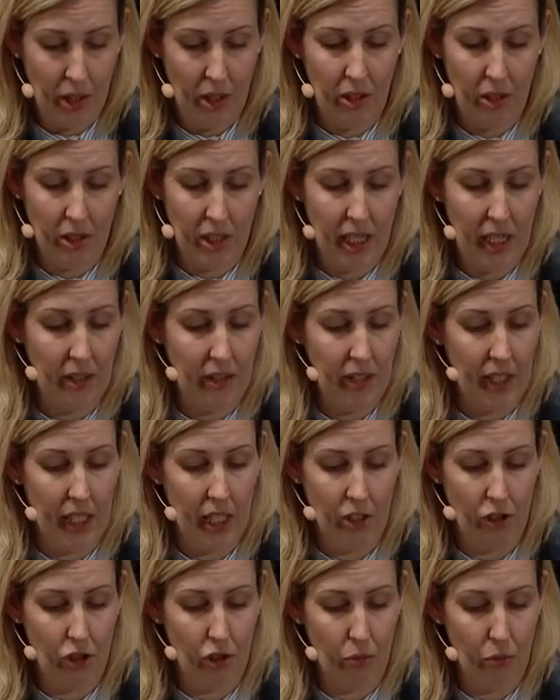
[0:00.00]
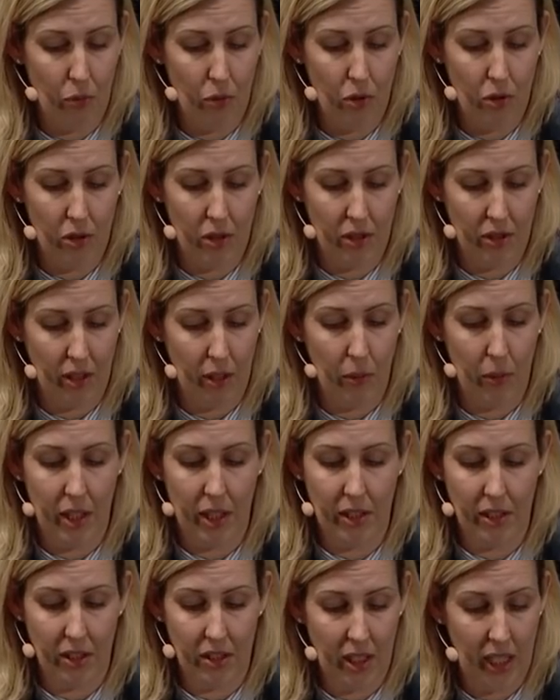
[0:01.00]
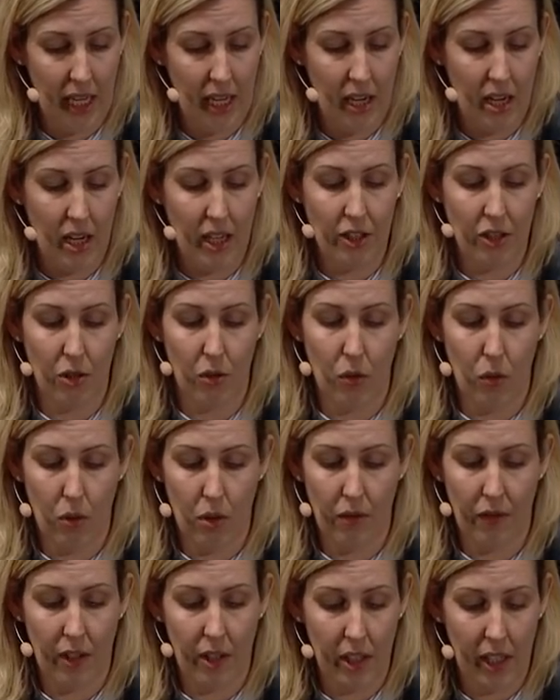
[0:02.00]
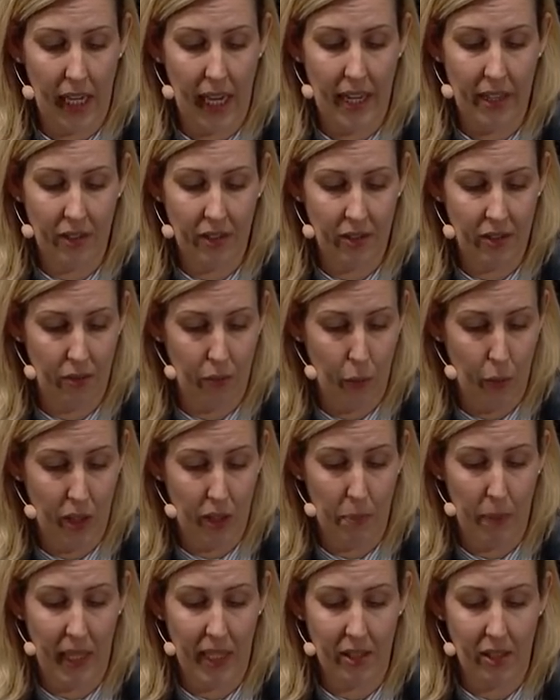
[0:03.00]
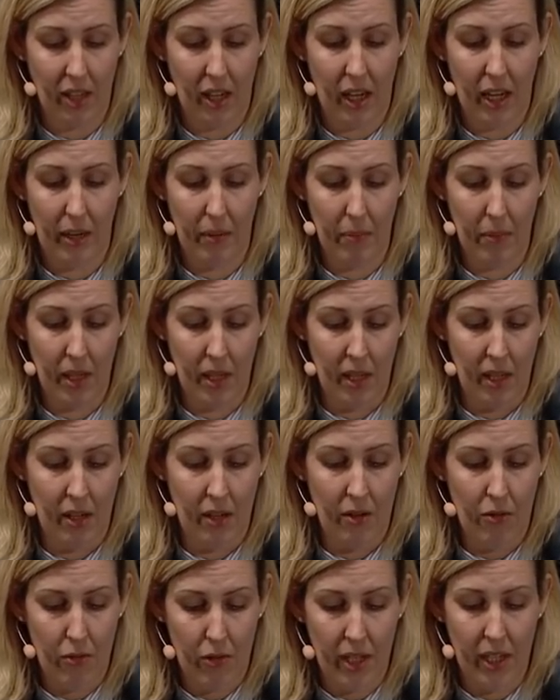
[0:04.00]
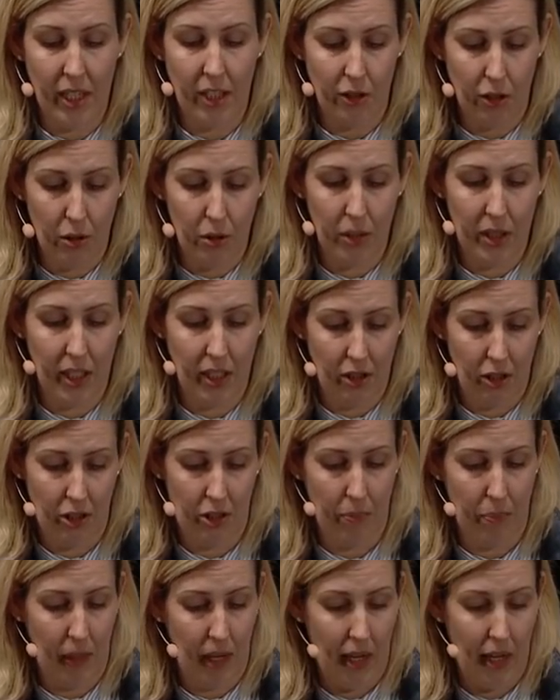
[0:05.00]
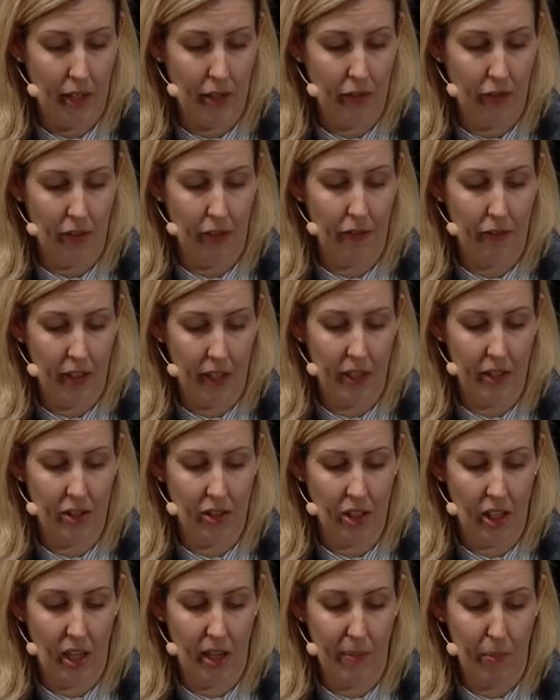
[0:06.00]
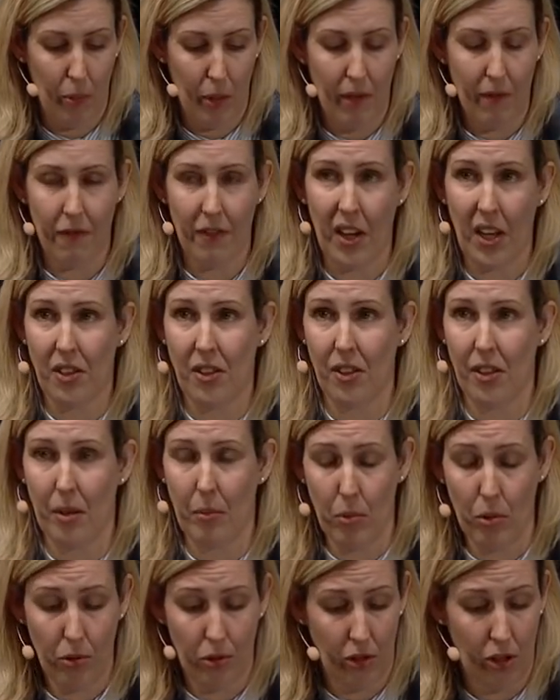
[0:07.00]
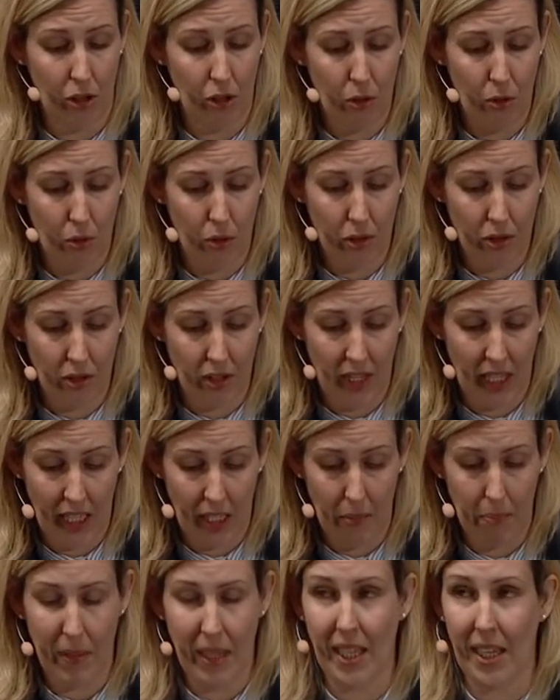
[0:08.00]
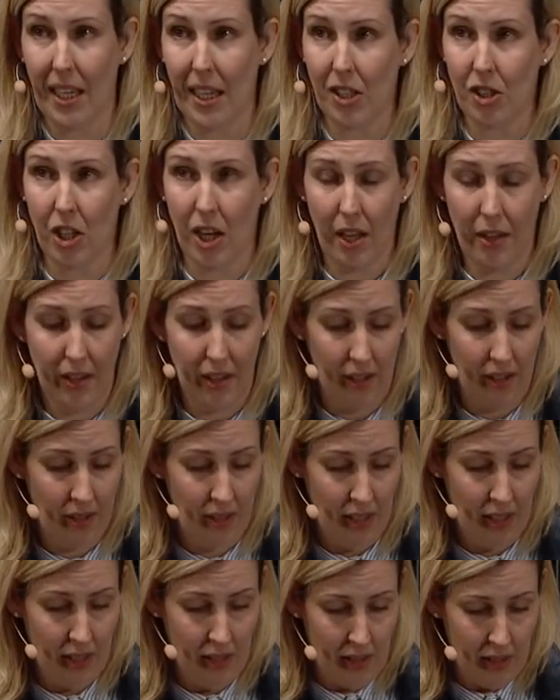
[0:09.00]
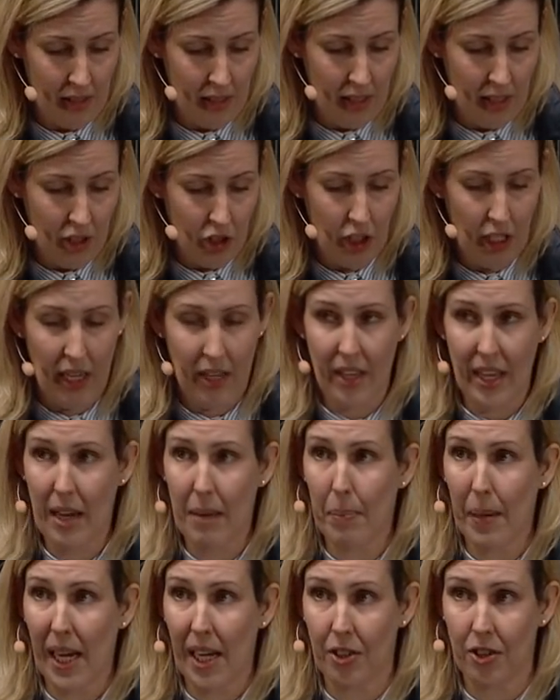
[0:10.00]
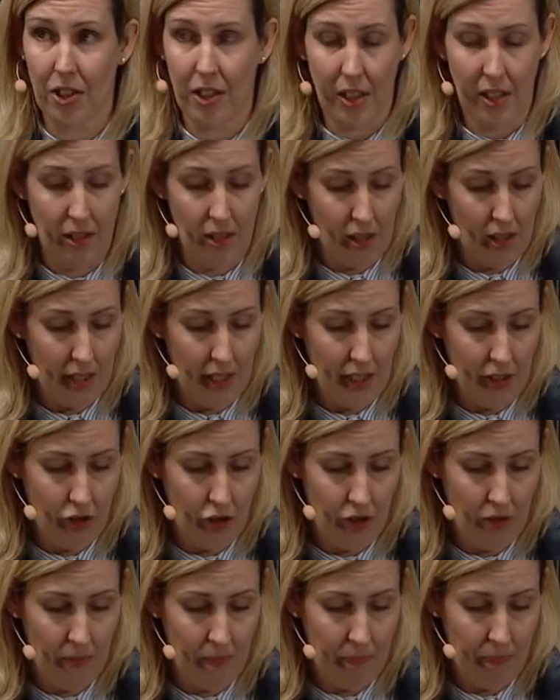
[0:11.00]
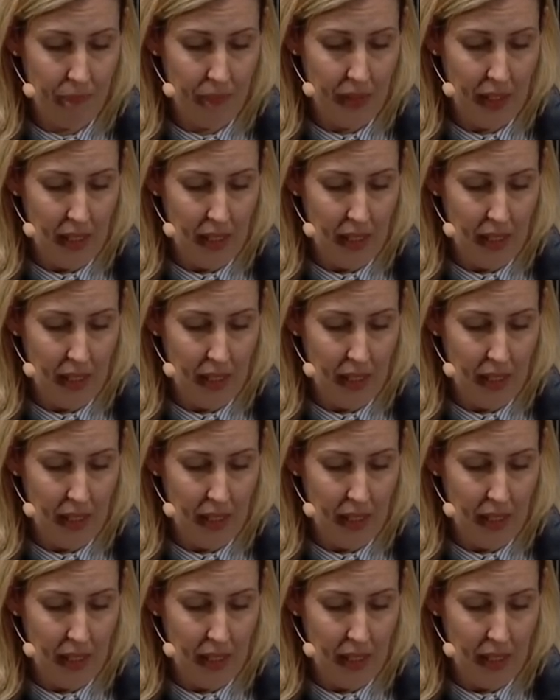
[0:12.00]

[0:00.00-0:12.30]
We knocked down the kitchen wall because I wanted to say hi to all of our guests. We spent time really talking to suppliers for the first time. We invited them all to core so they can meet each other, share their passion and knowledge.